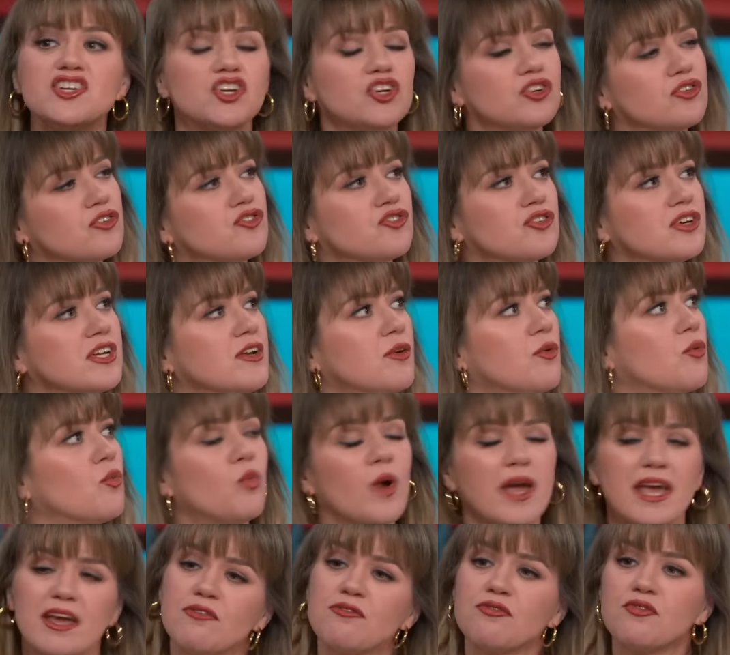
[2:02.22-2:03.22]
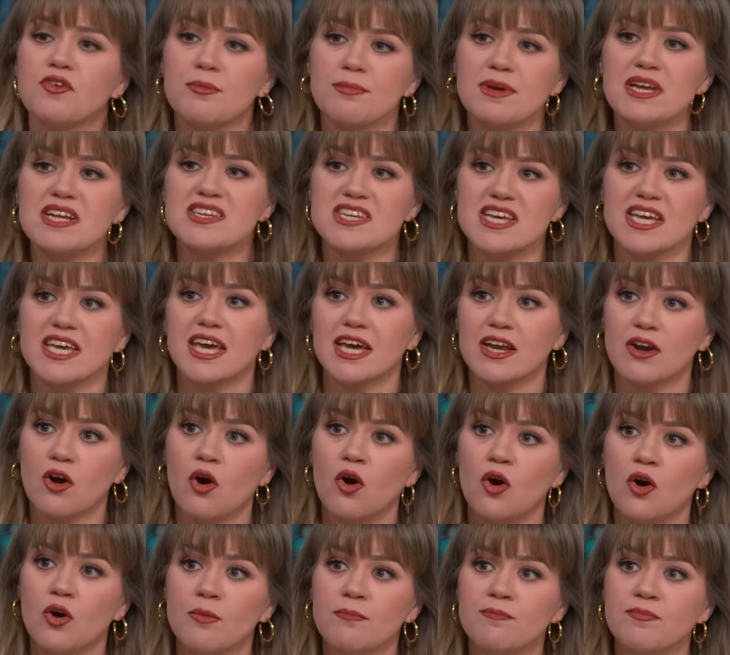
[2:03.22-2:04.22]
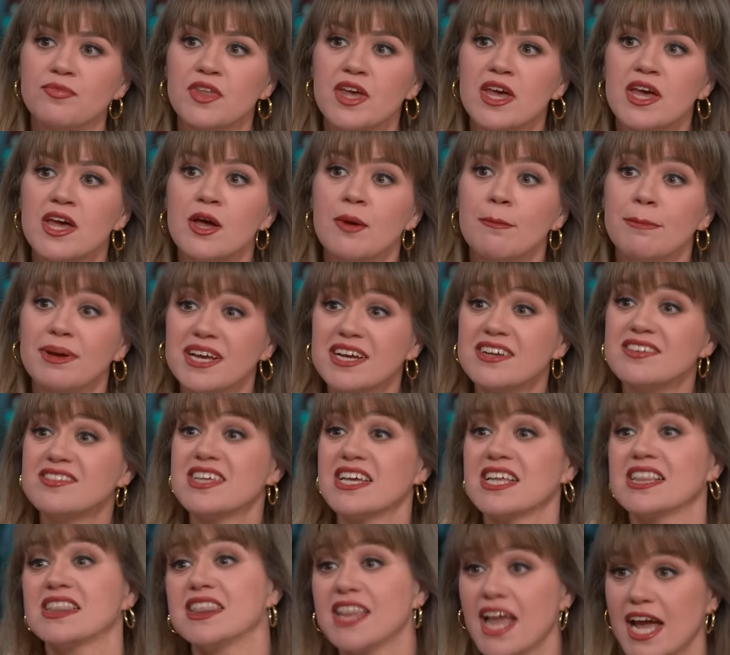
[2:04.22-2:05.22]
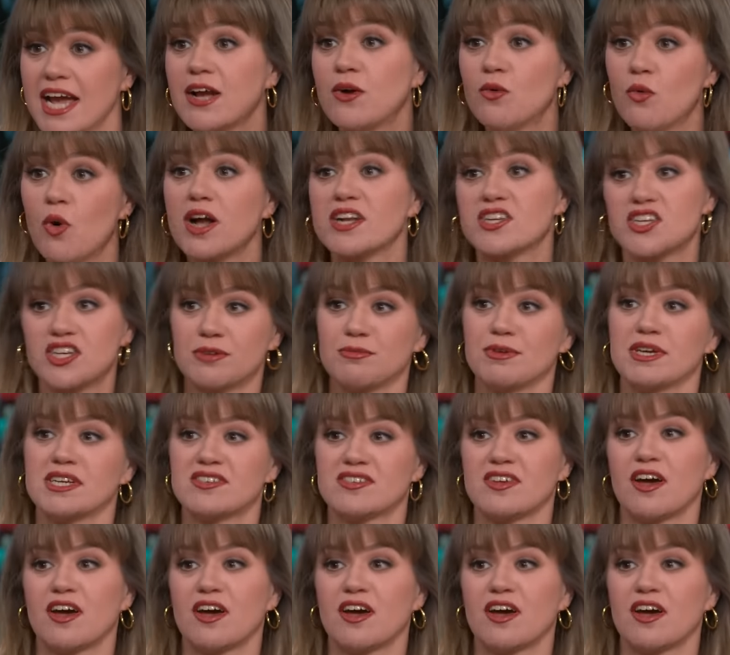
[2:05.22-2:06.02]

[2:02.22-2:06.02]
children wait for me to get home yeah. because they like watching me